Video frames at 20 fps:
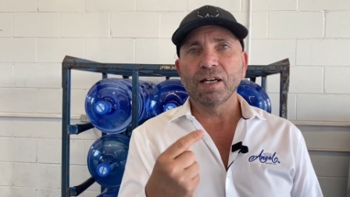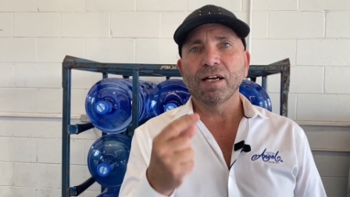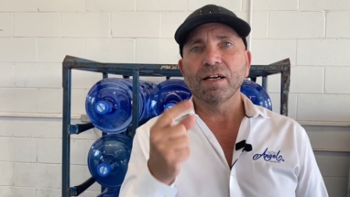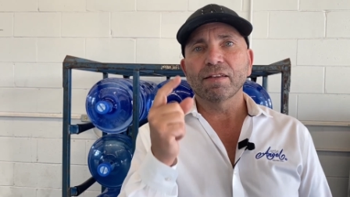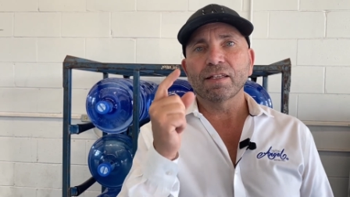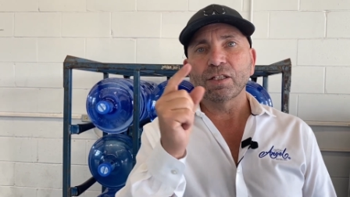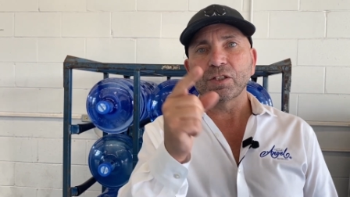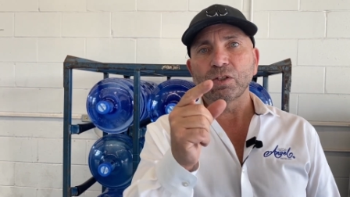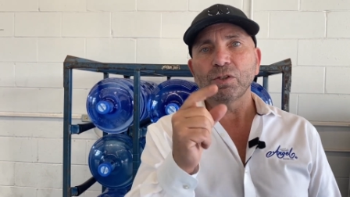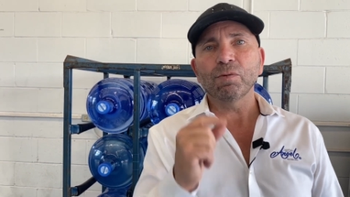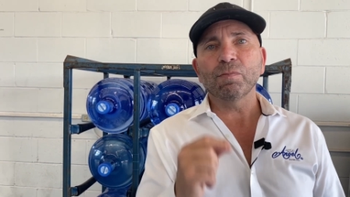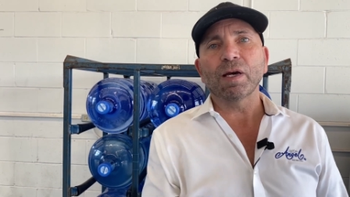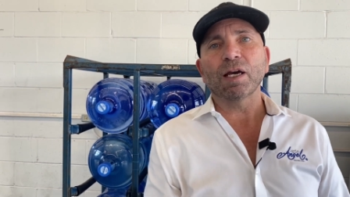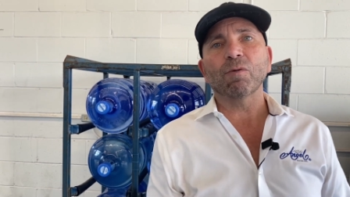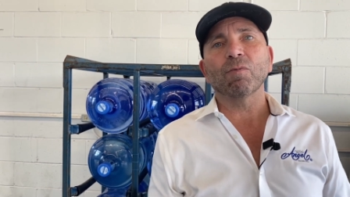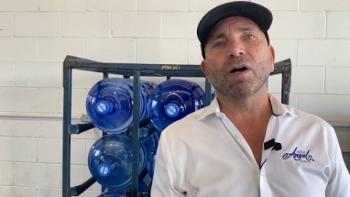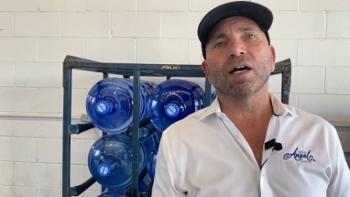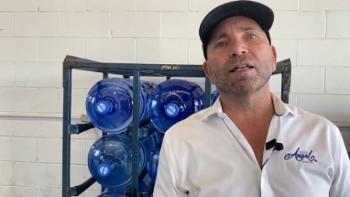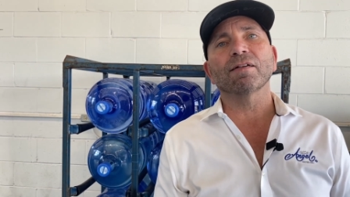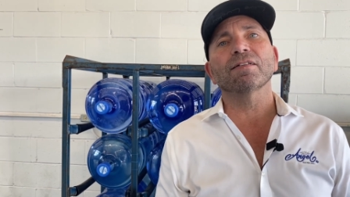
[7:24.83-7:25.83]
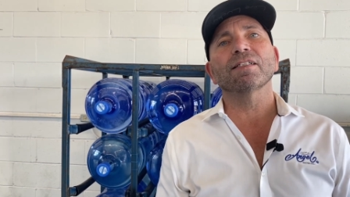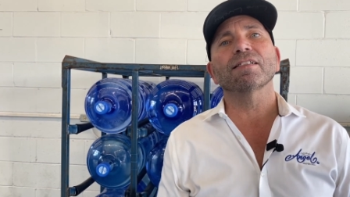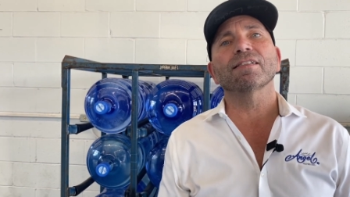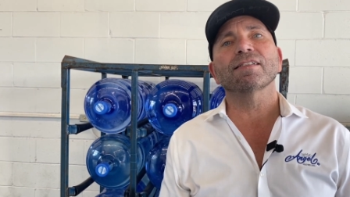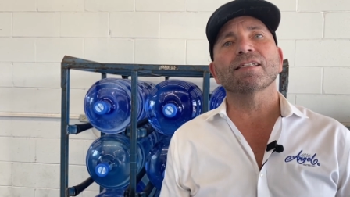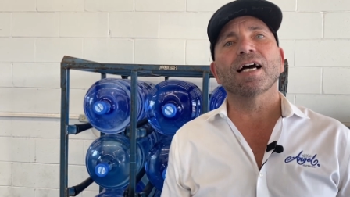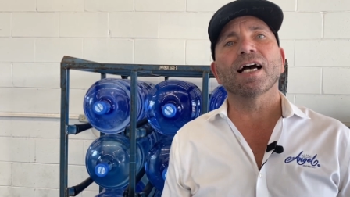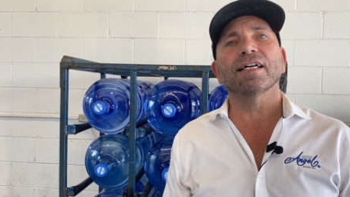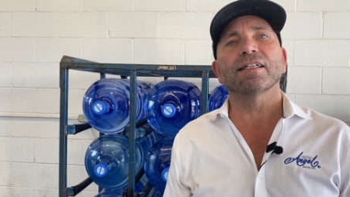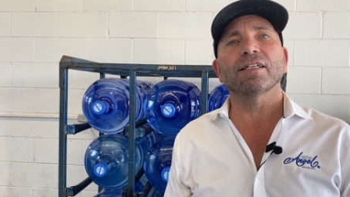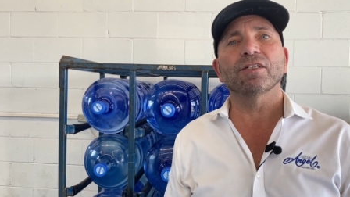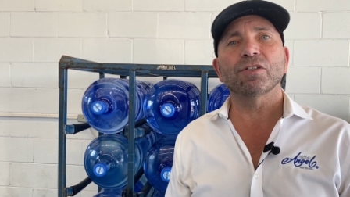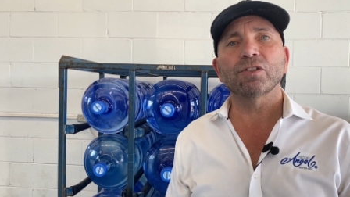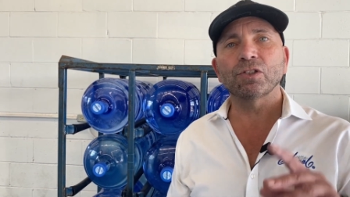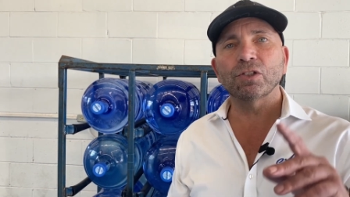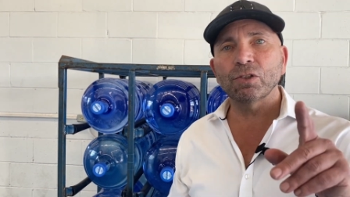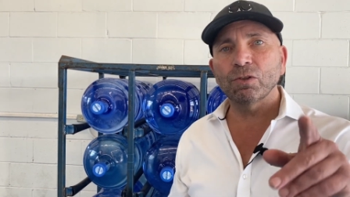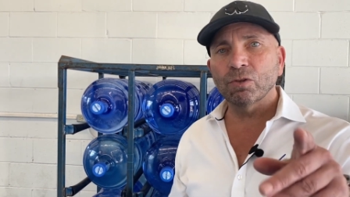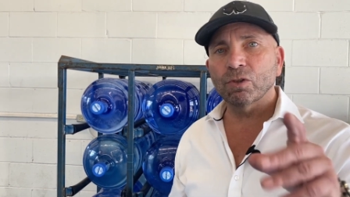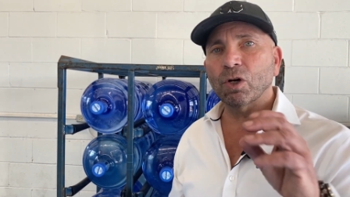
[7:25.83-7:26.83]
then you may want to decide that
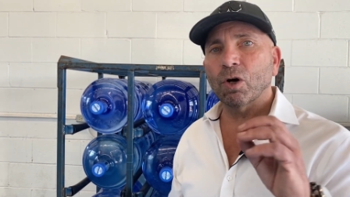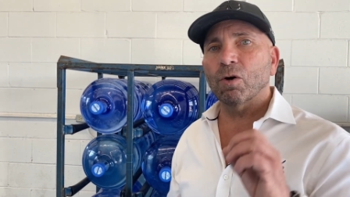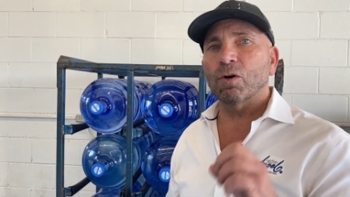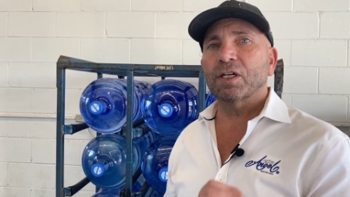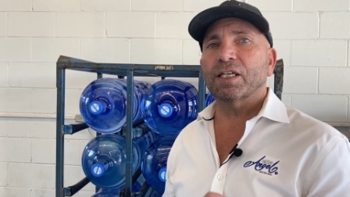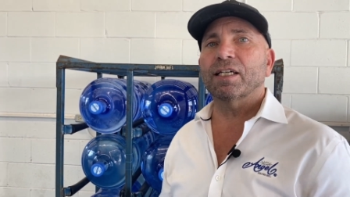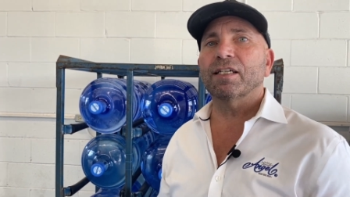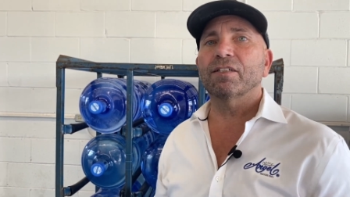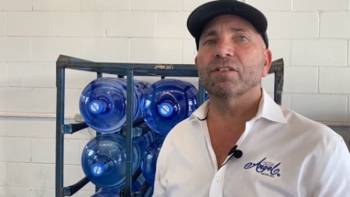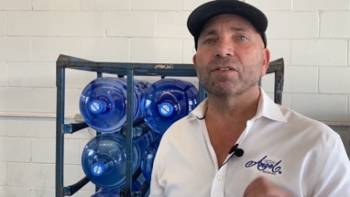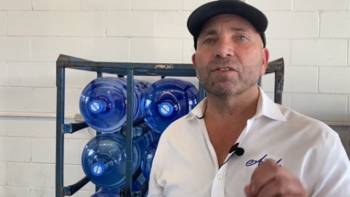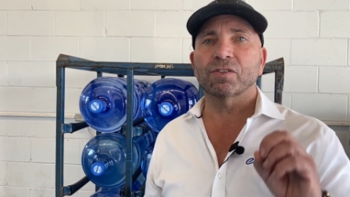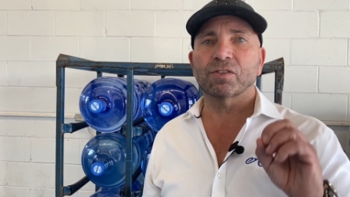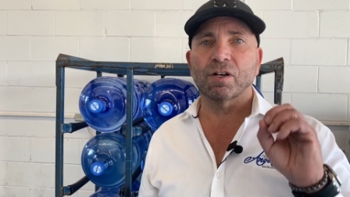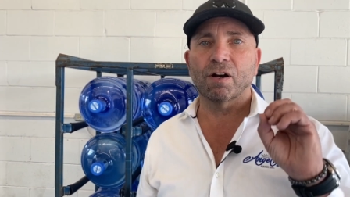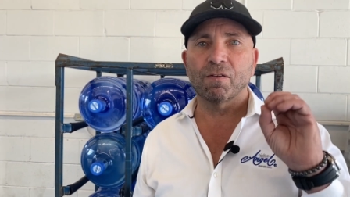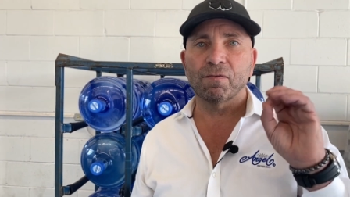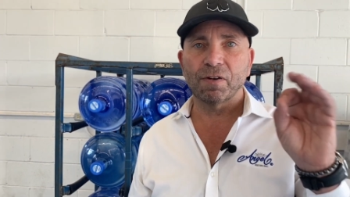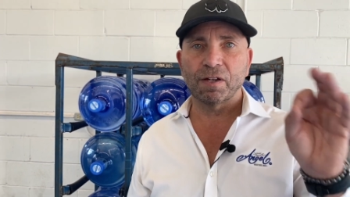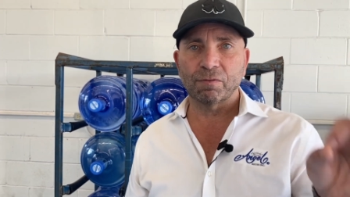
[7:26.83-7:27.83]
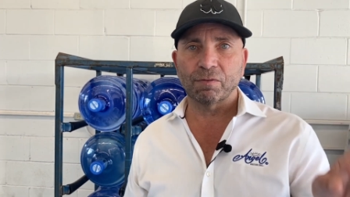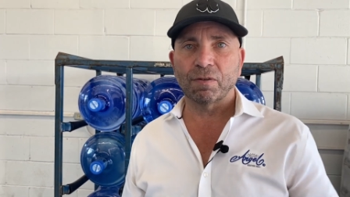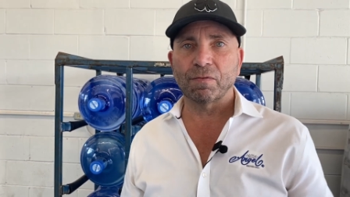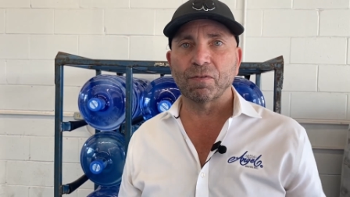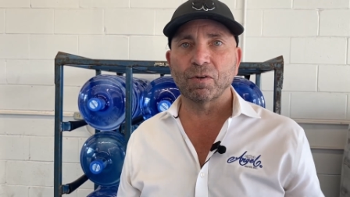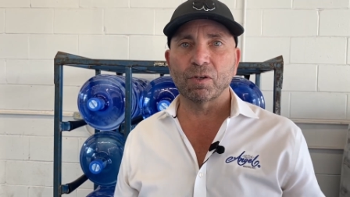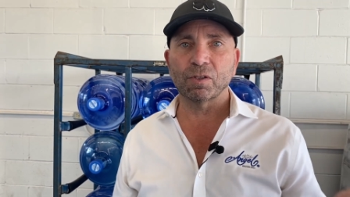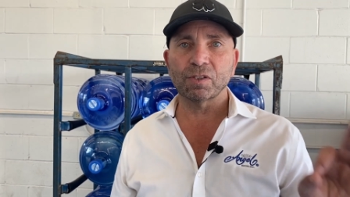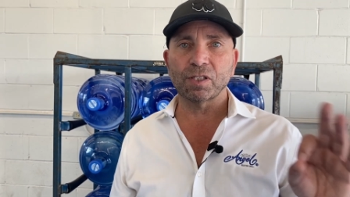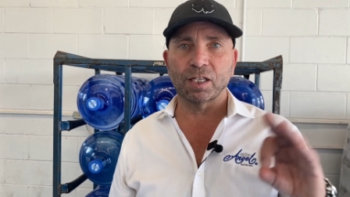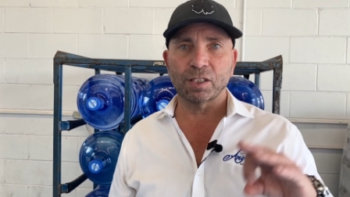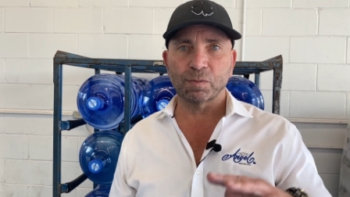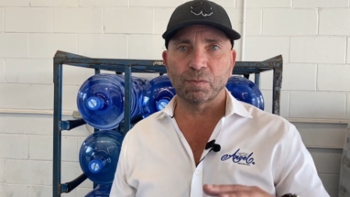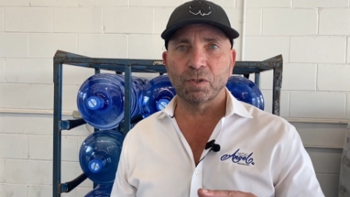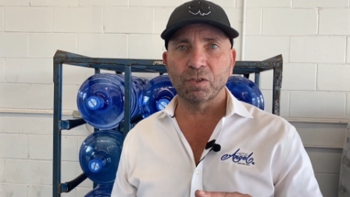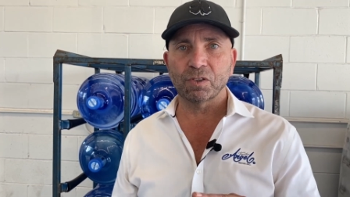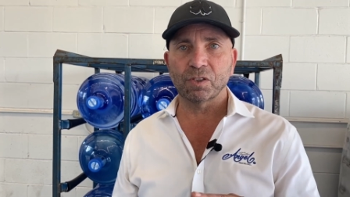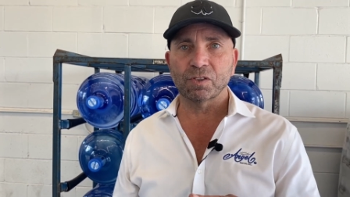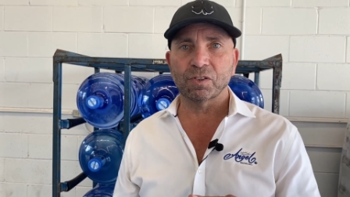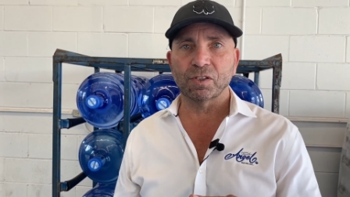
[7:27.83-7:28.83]
you go get yourself a reverse
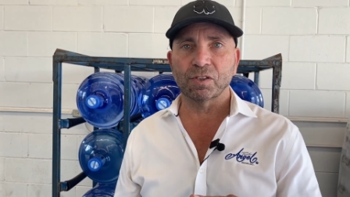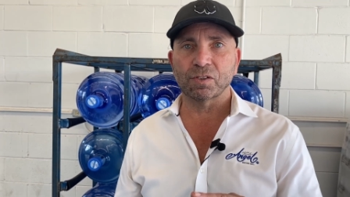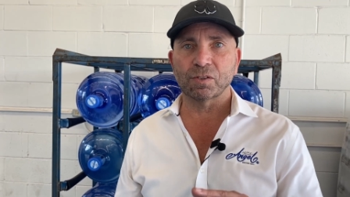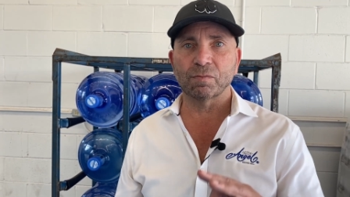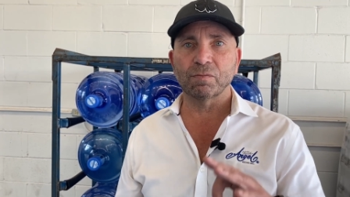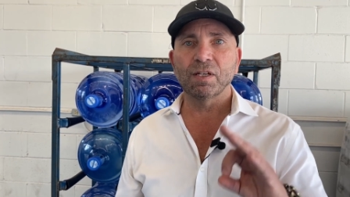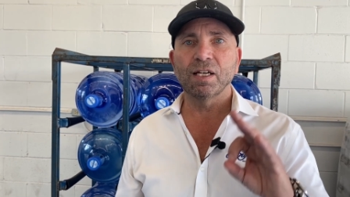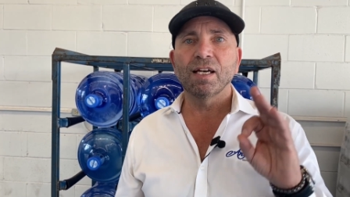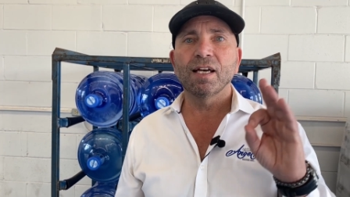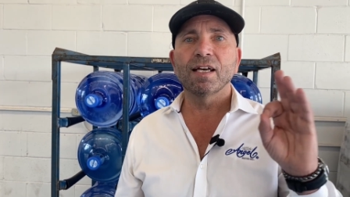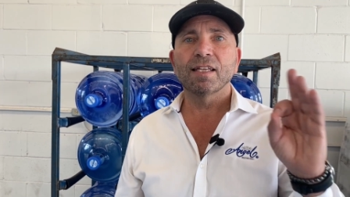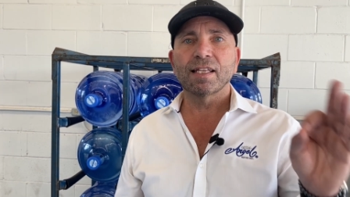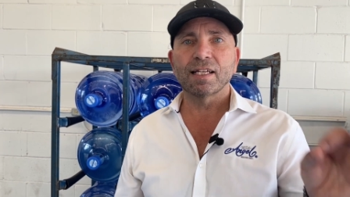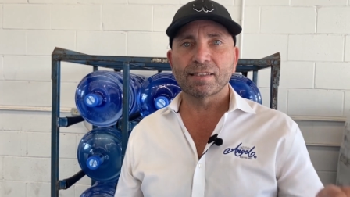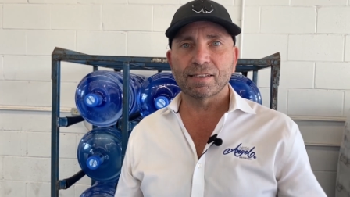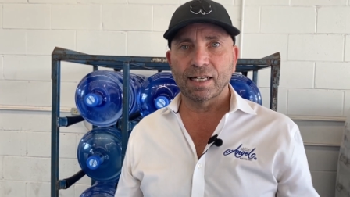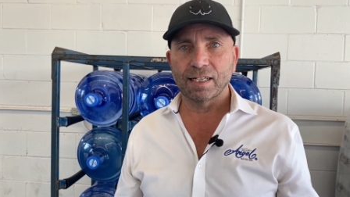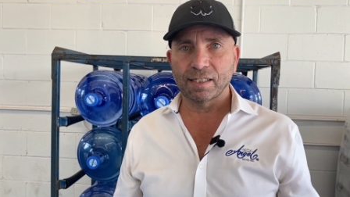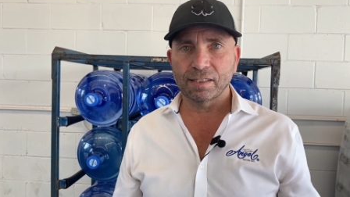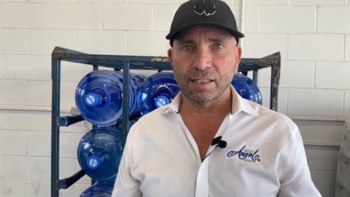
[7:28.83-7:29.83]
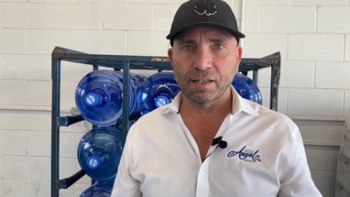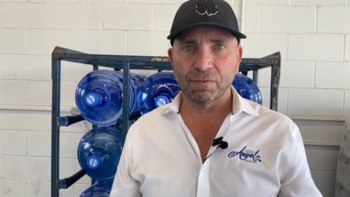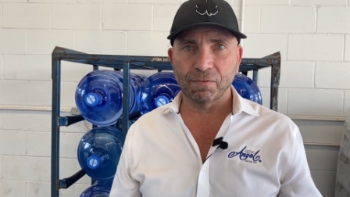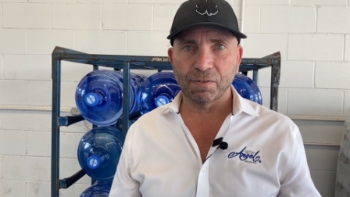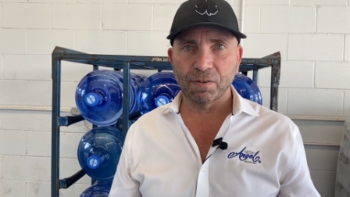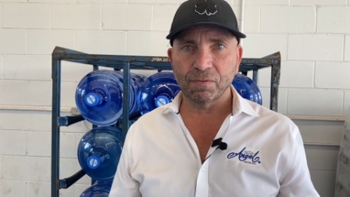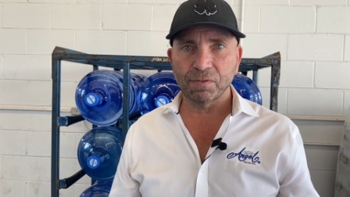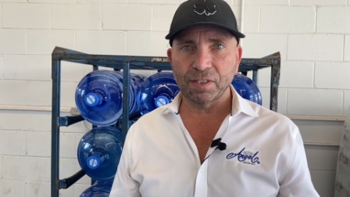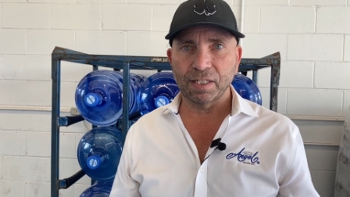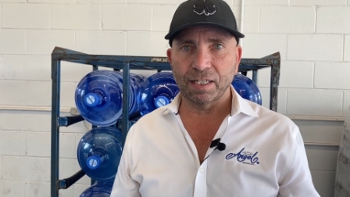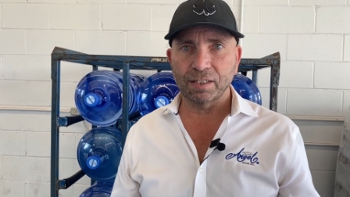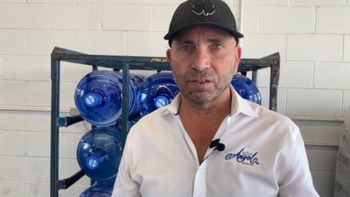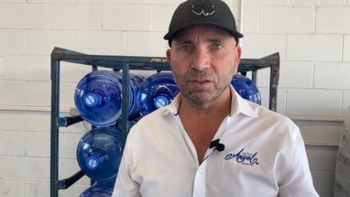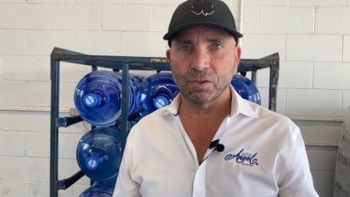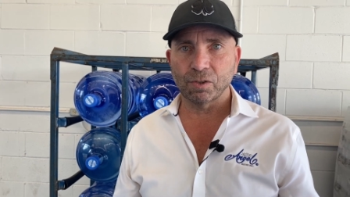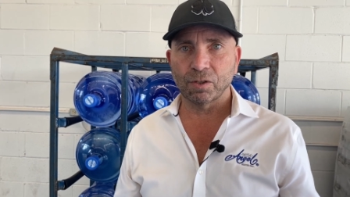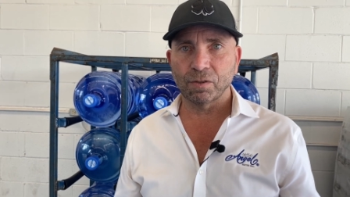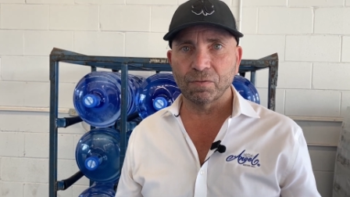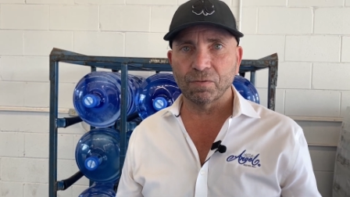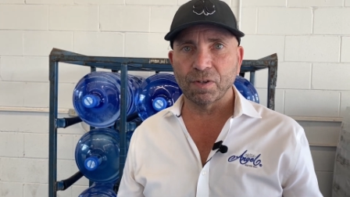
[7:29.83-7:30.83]
osmosis system that's N S F fifty-eight
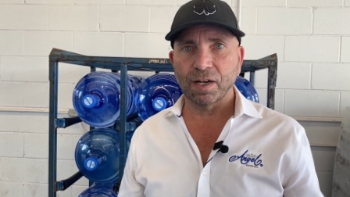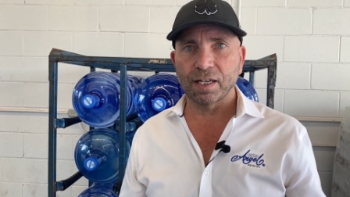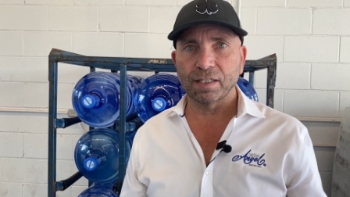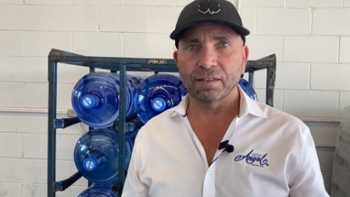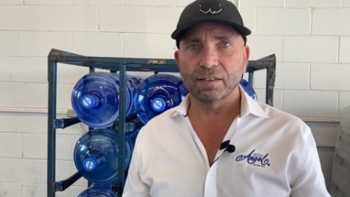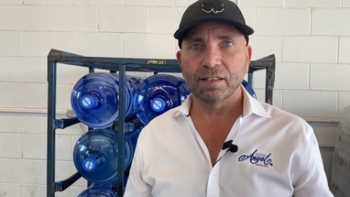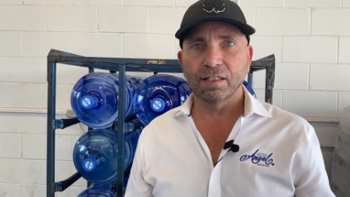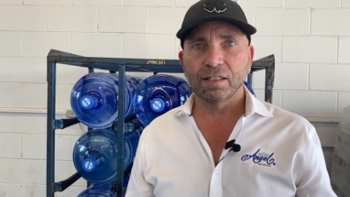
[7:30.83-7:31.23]
certified.